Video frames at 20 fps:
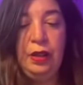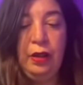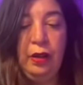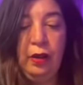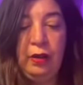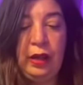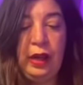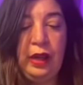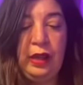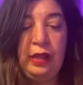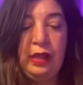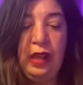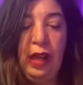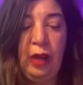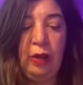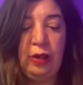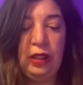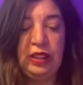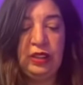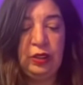Okay,
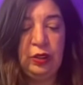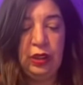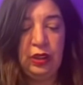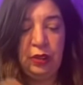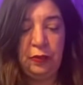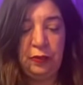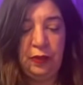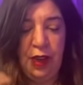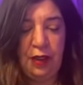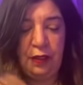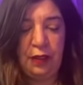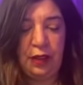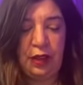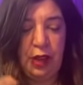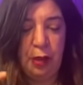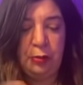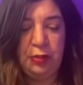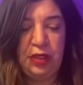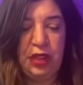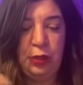now let's look at the Five of
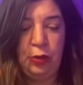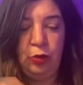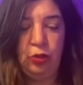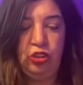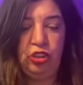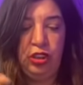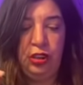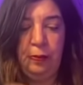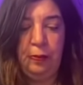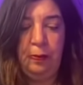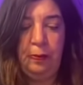Cups energy.